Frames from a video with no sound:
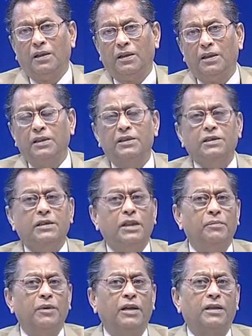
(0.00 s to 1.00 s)
In steel
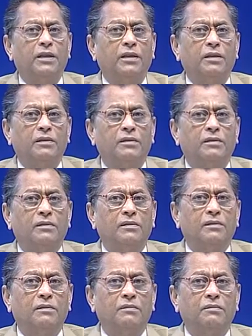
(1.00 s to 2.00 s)
making,
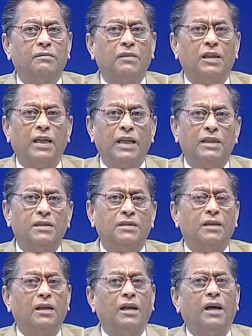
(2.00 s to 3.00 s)
less,
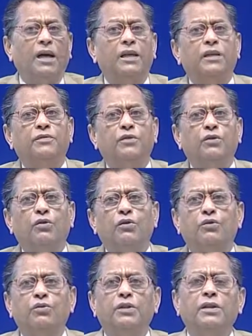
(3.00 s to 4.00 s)
and if you go
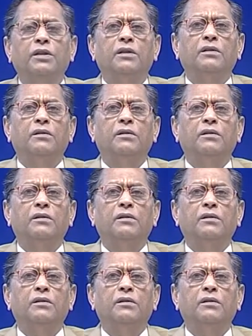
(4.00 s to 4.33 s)
to the